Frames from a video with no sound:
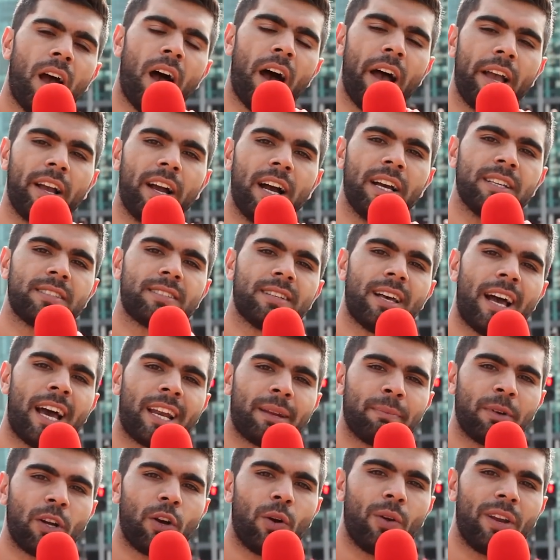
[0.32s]
Hi guys,
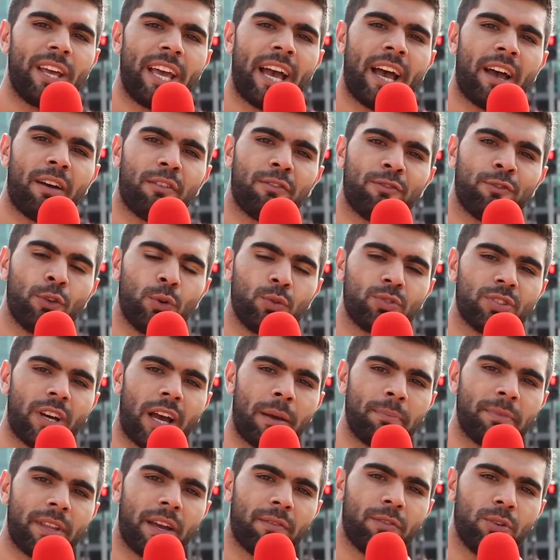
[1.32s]
Adam McCauley at Full
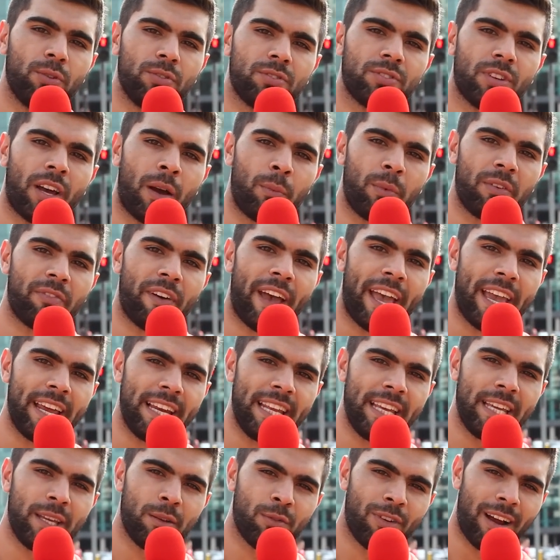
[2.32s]
Time Devils. I'm with
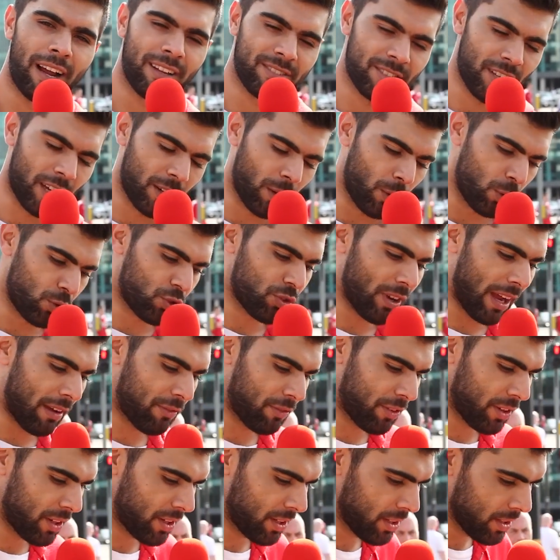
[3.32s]
Hayley. We're outside Old
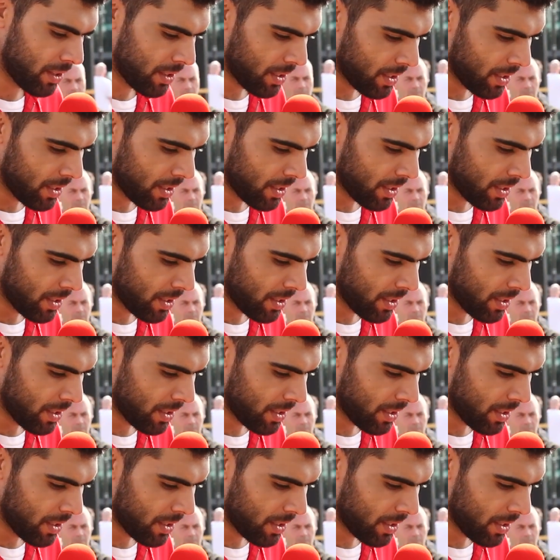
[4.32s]
Trafford.